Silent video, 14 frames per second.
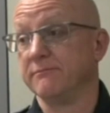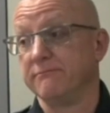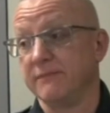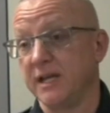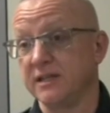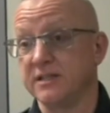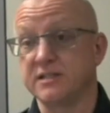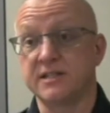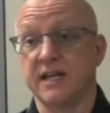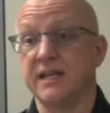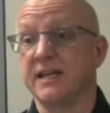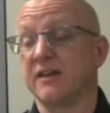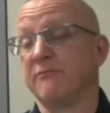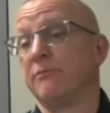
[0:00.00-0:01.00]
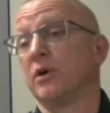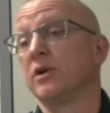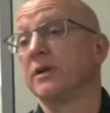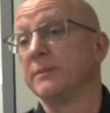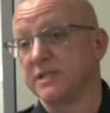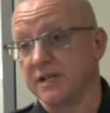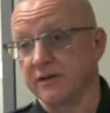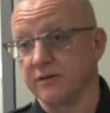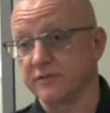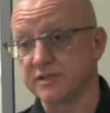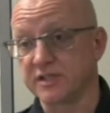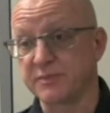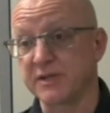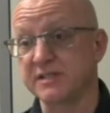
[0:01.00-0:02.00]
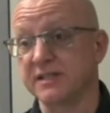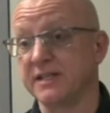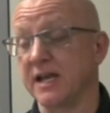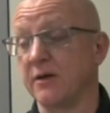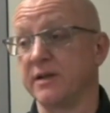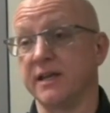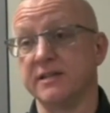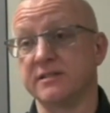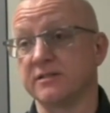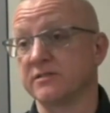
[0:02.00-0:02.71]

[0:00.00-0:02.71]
mainly just any kind of burning materials, especially nowadays.